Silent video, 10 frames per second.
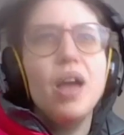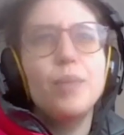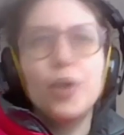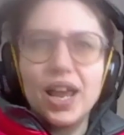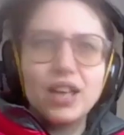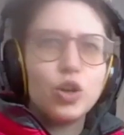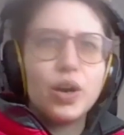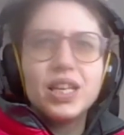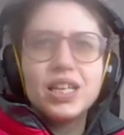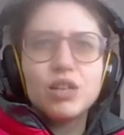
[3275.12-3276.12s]
okay, sorry,
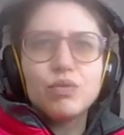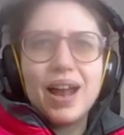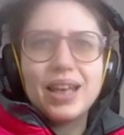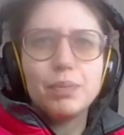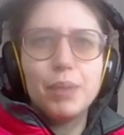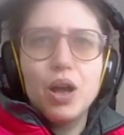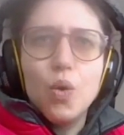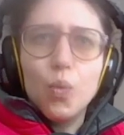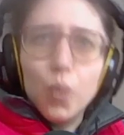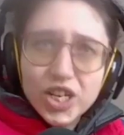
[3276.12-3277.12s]
this is a rant, but
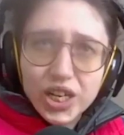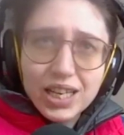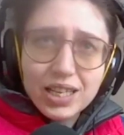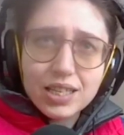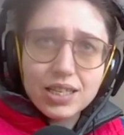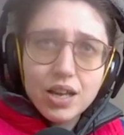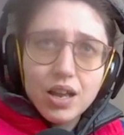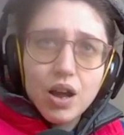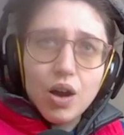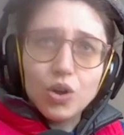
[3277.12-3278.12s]
widgets
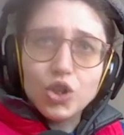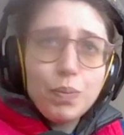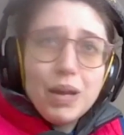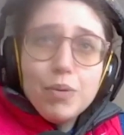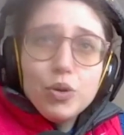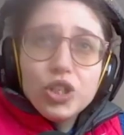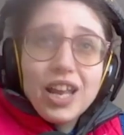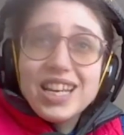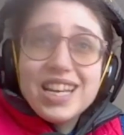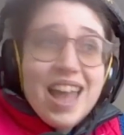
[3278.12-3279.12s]
Or do people just
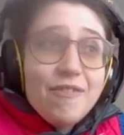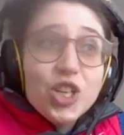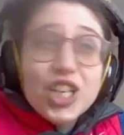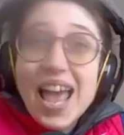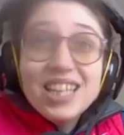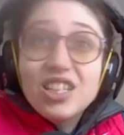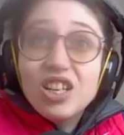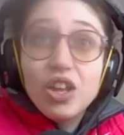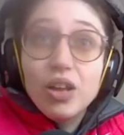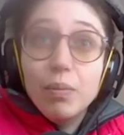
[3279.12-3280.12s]
like never
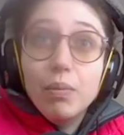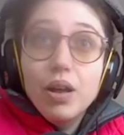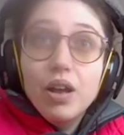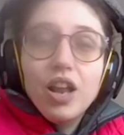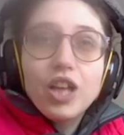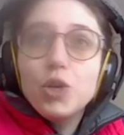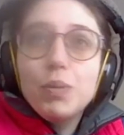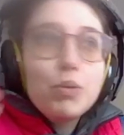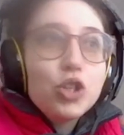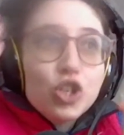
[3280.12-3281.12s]
test them? Like, do
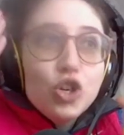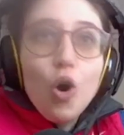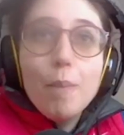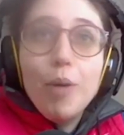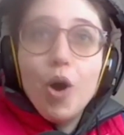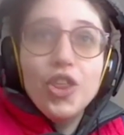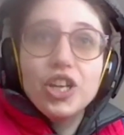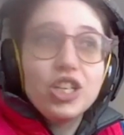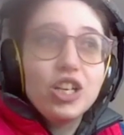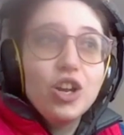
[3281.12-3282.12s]
people just not bother
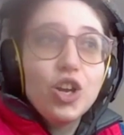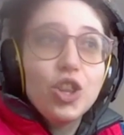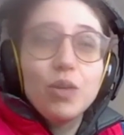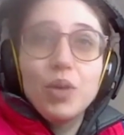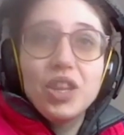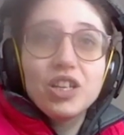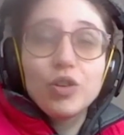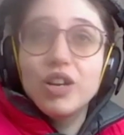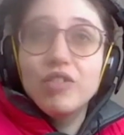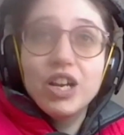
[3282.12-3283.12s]
to look at them with a
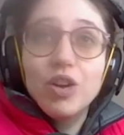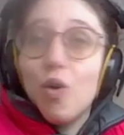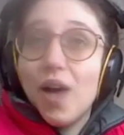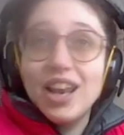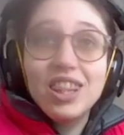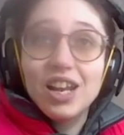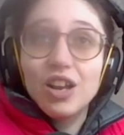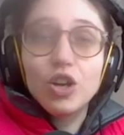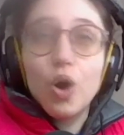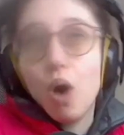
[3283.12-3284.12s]
screen reader or anything
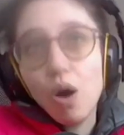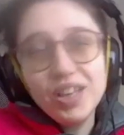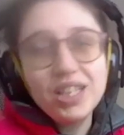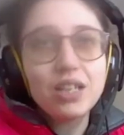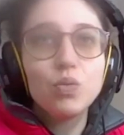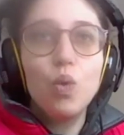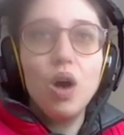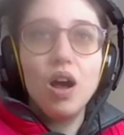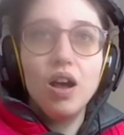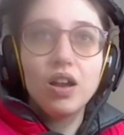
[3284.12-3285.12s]
and go, oh, this doesn't
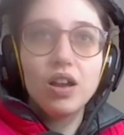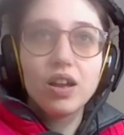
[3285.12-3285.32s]
work?